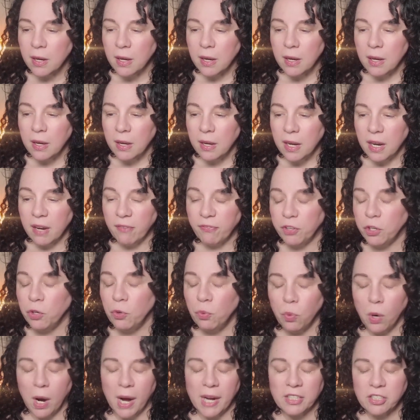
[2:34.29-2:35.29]
If you
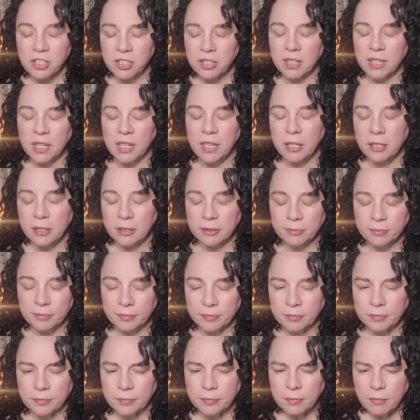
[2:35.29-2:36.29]
watch the
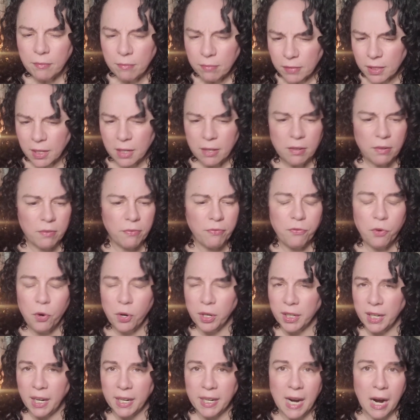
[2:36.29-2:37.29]
48
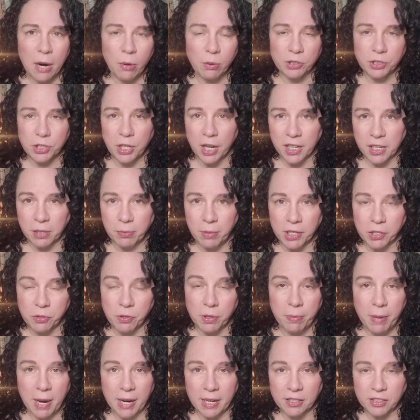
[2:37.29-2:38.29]
Hours documentary
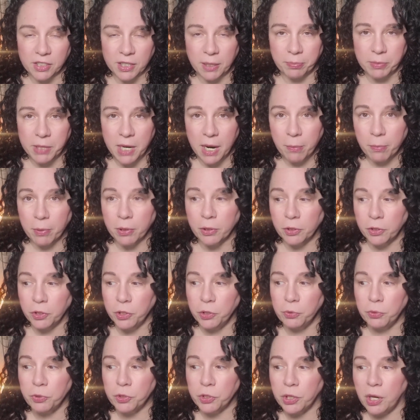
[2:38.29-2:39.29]
back in September, you
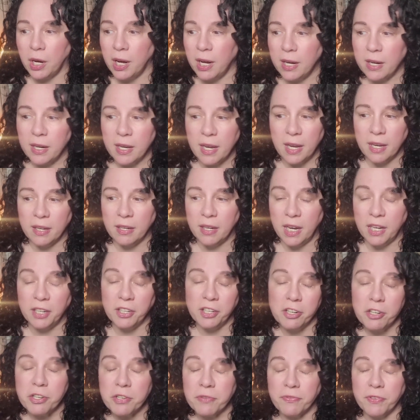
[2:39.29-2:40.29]
saw an
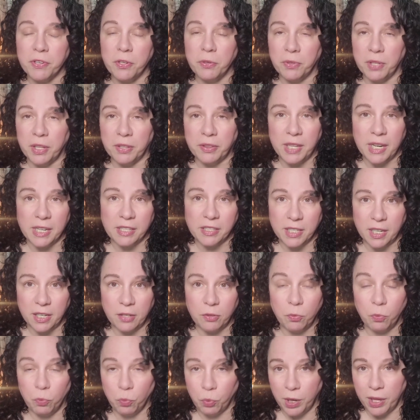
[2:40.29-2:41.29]
interview that they did
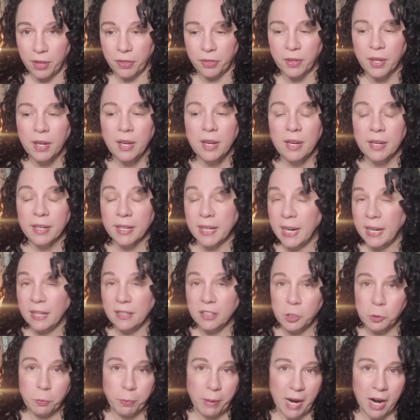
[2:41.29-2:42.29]
with Kaylee's
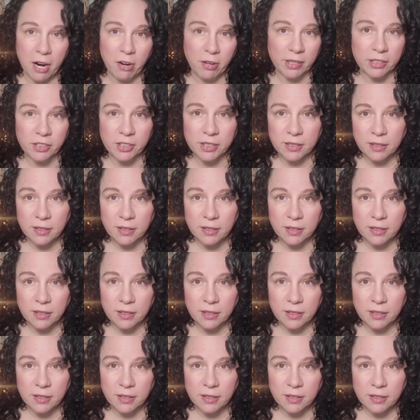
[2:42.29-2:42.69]
parents.